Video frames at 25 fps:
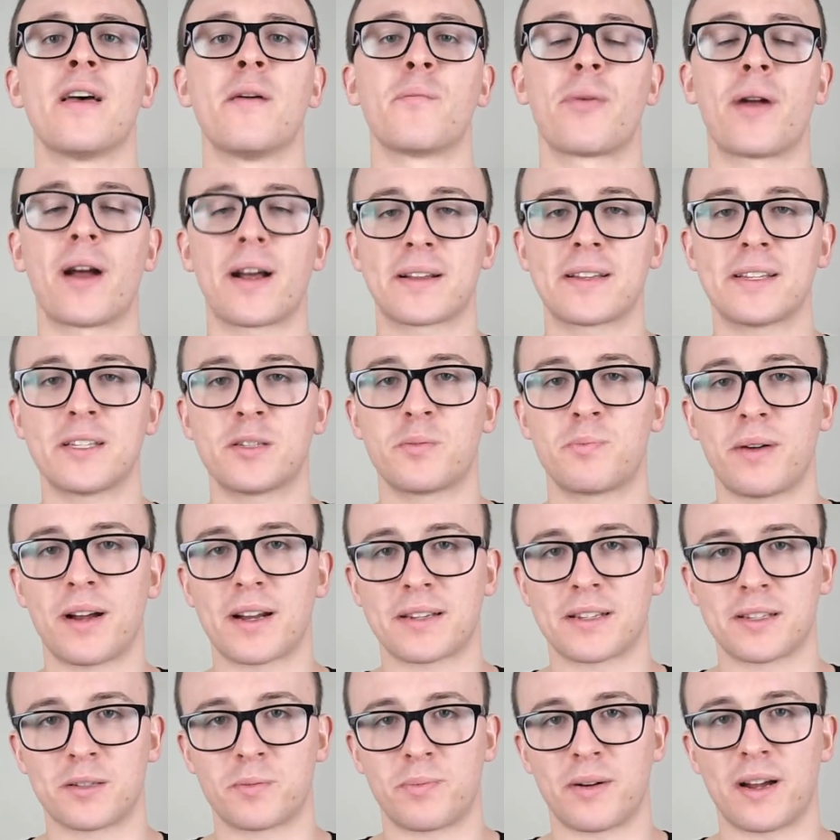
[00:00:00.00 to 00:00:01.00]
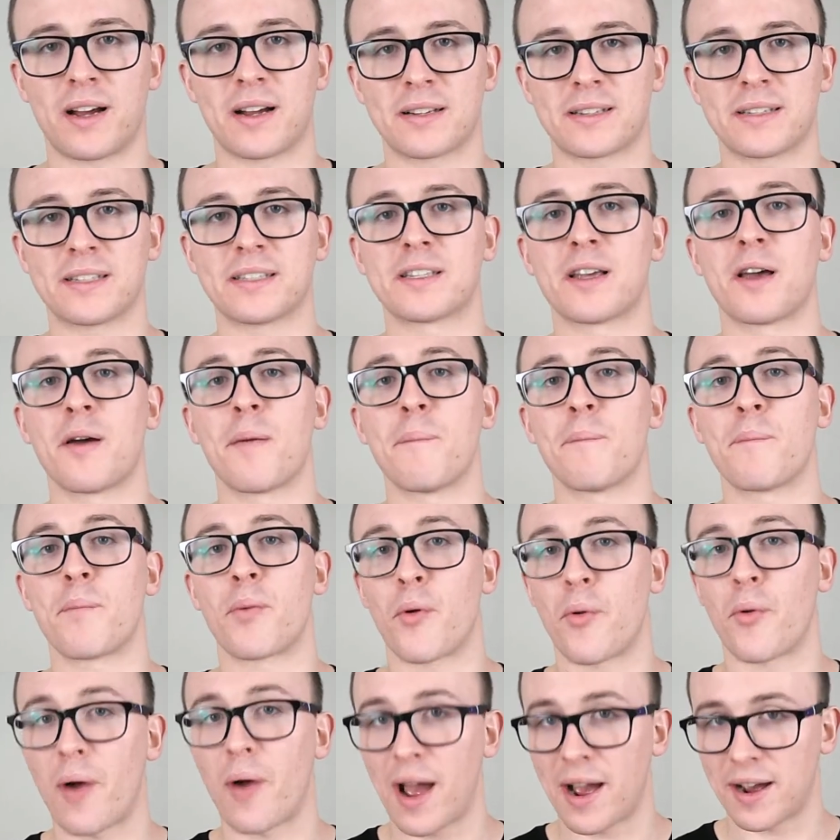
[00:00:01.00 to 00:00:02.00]
Practice, practice, practice.
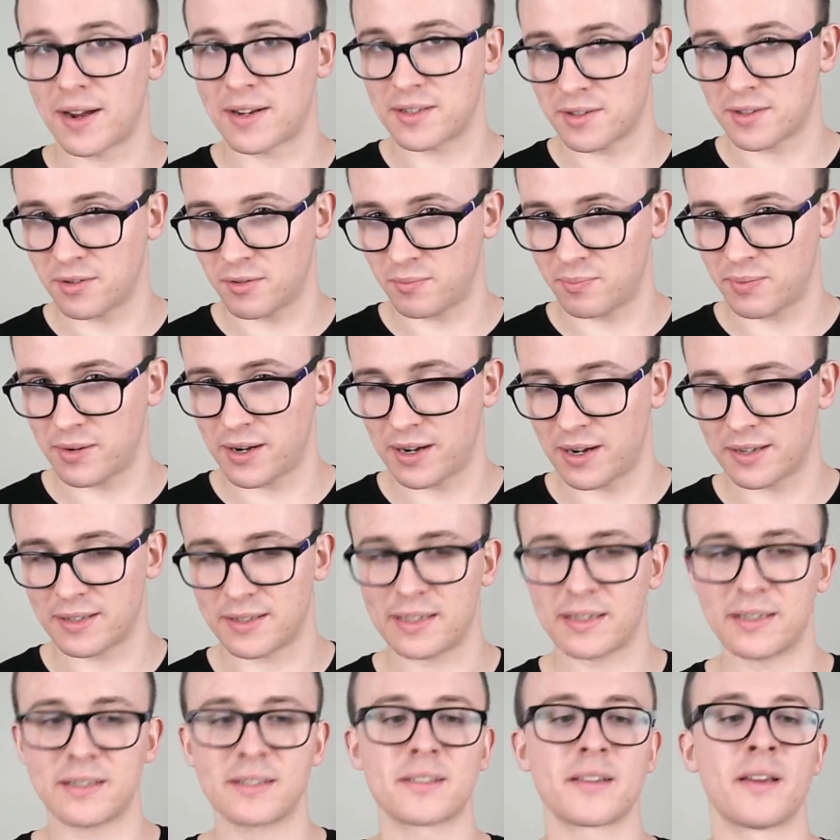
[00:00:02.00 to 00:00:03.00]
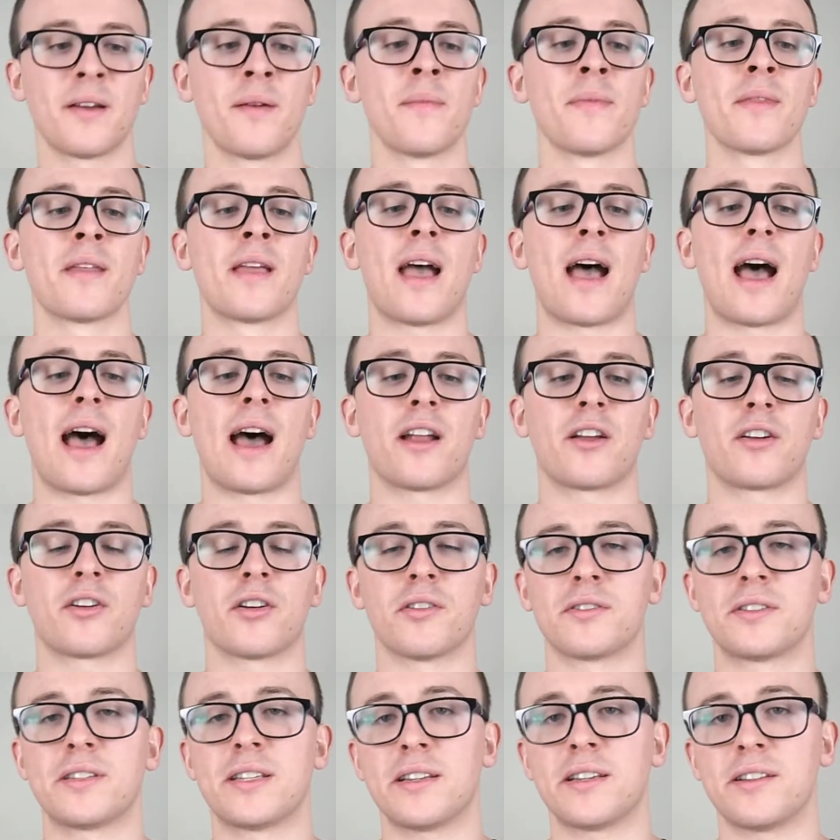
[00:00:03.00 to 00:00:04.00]
Practical practice, and
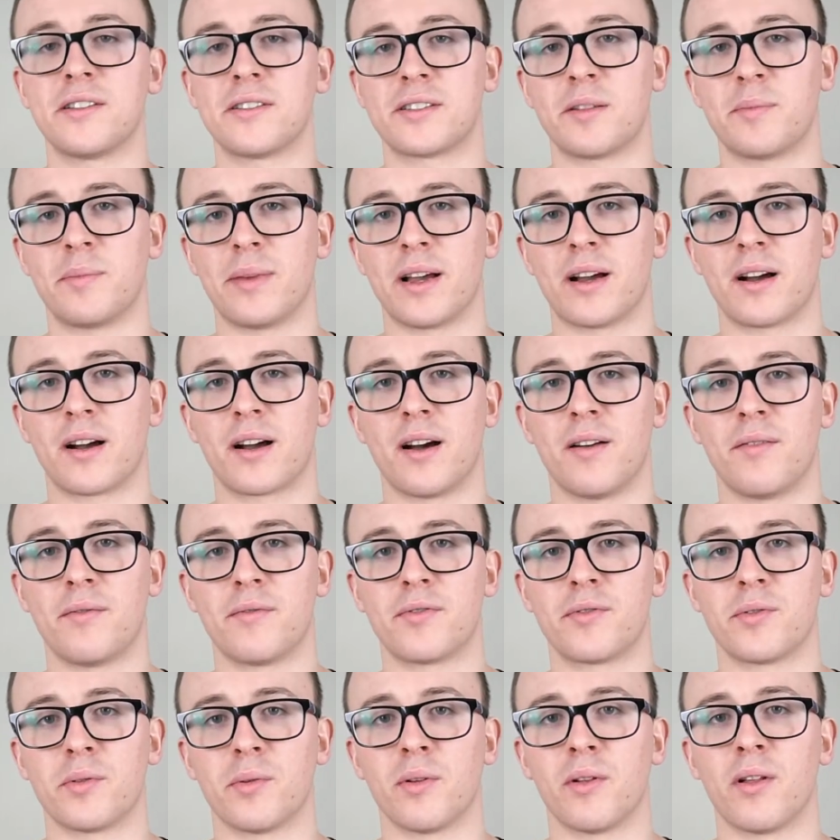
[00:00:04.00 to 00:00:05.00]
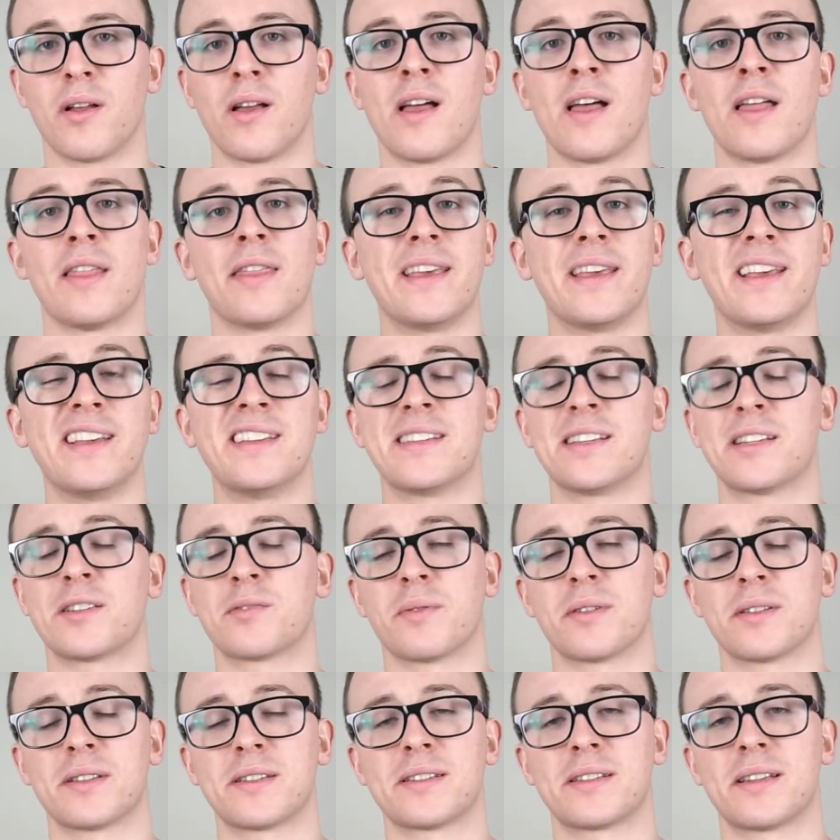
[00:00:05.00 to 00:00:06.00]
continuously be uncomfortable. The easiest
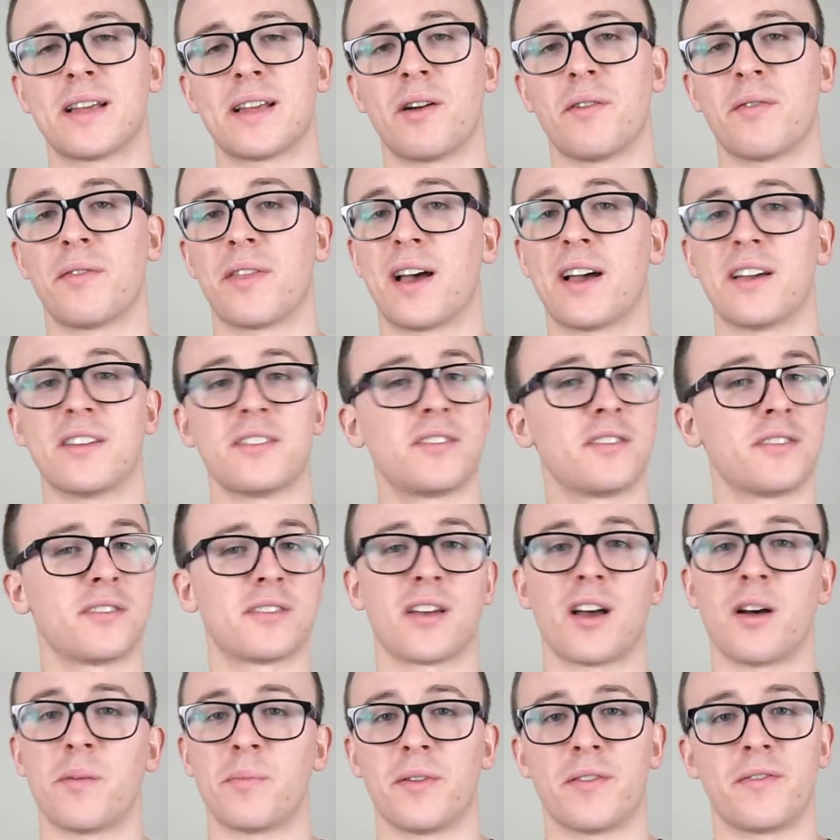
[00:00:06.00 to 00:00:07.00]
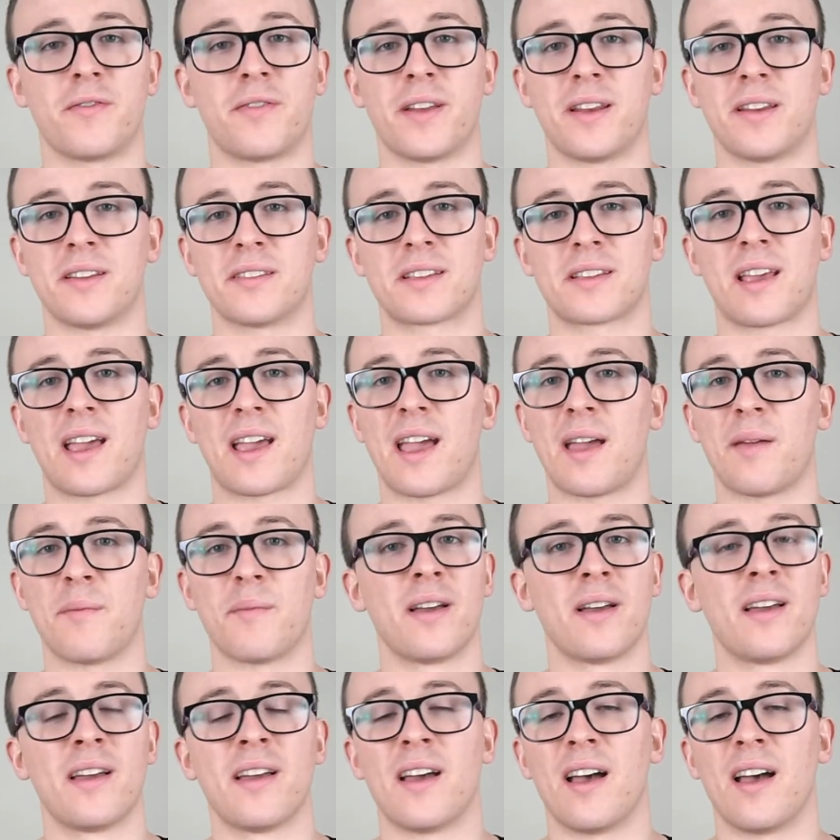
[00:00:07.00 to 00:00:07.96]
one to start with that is just up your fitness game.